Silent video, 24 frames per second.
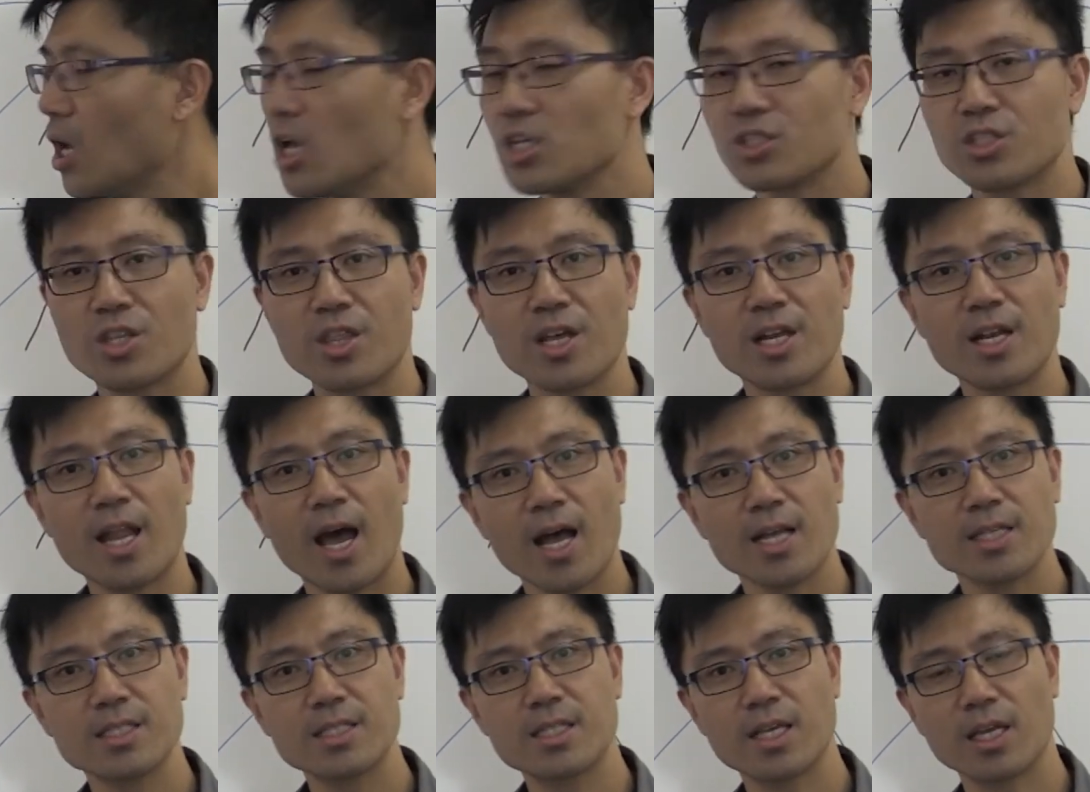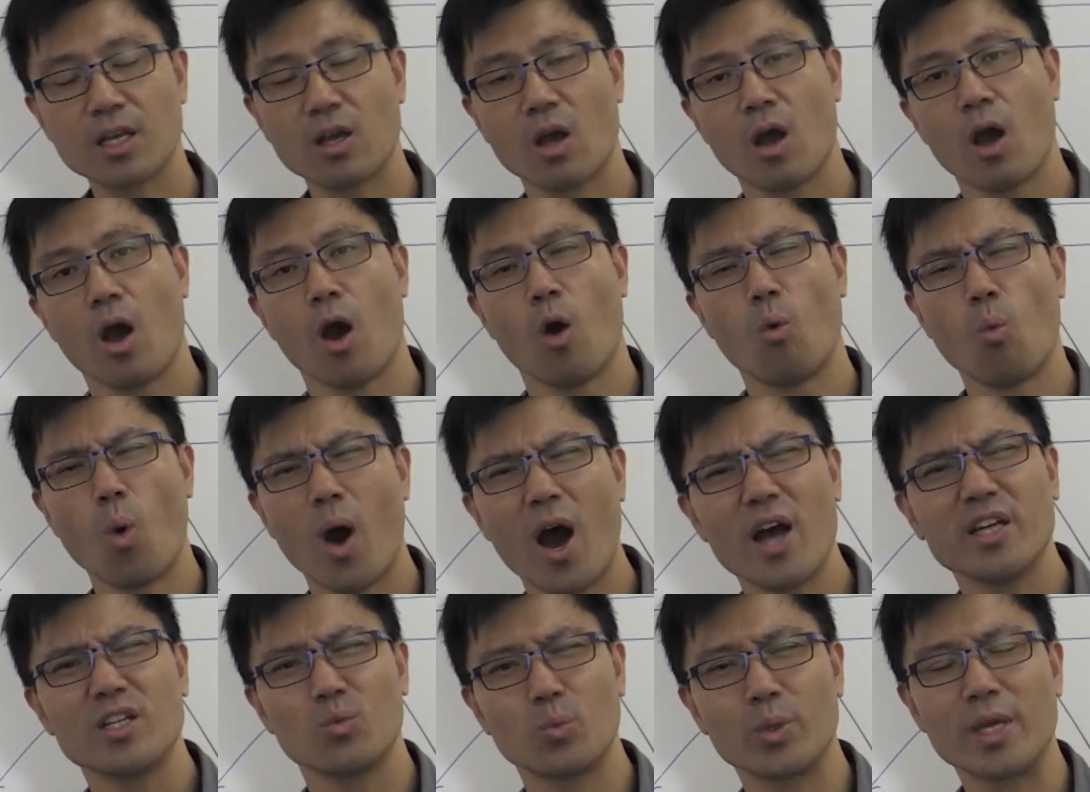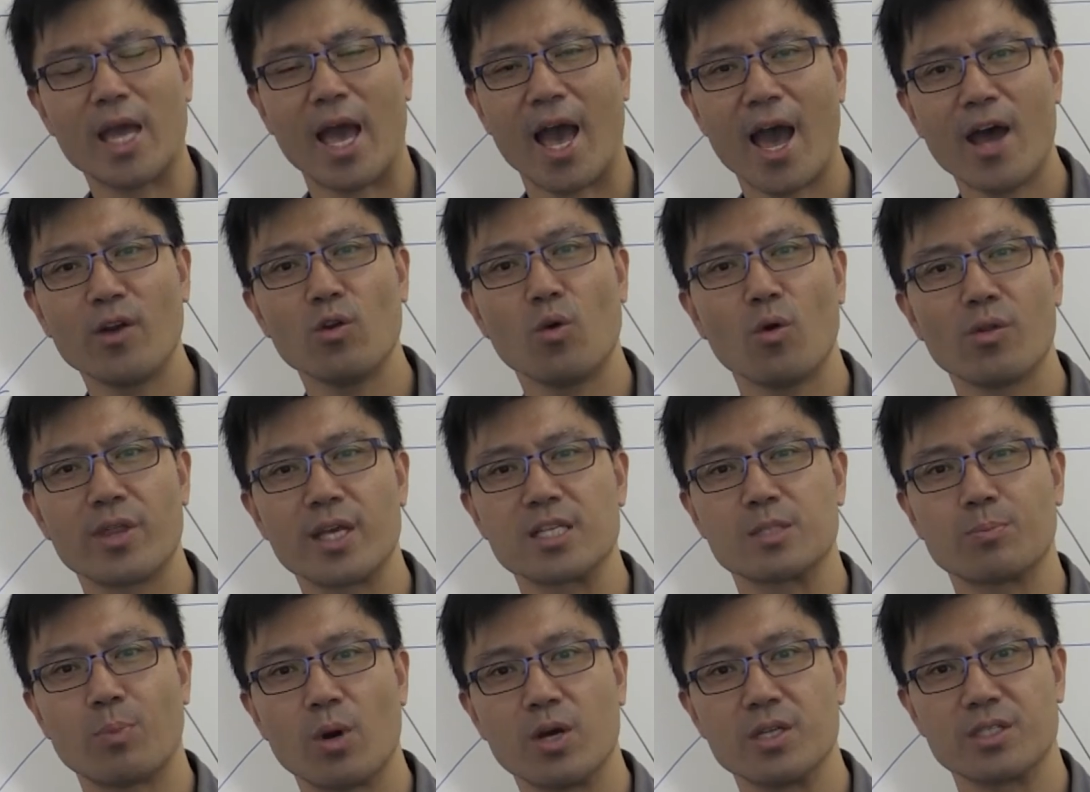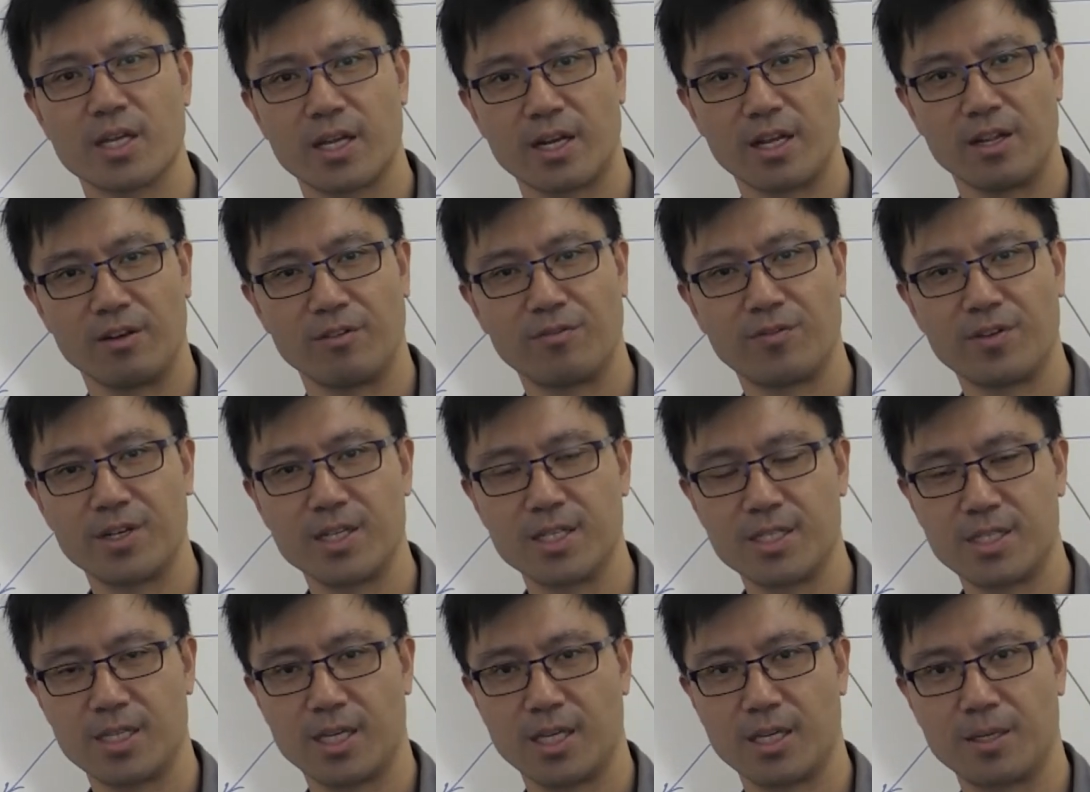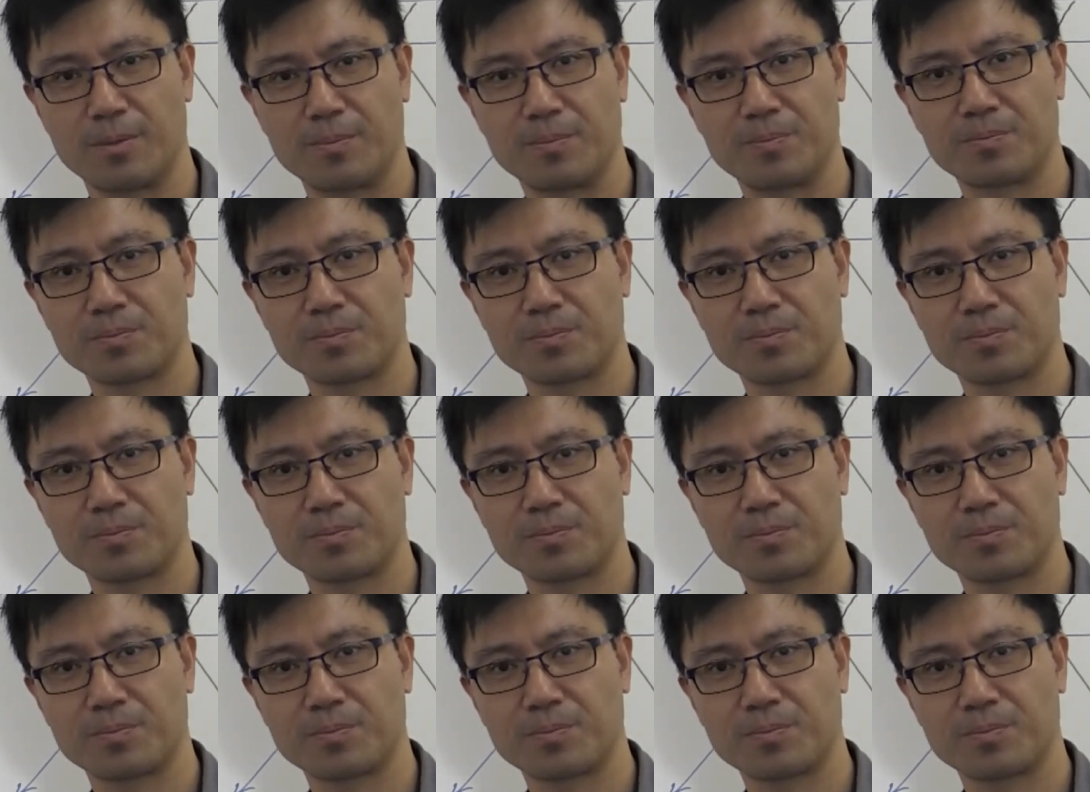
So the last thing, why did we add all these points at infinity?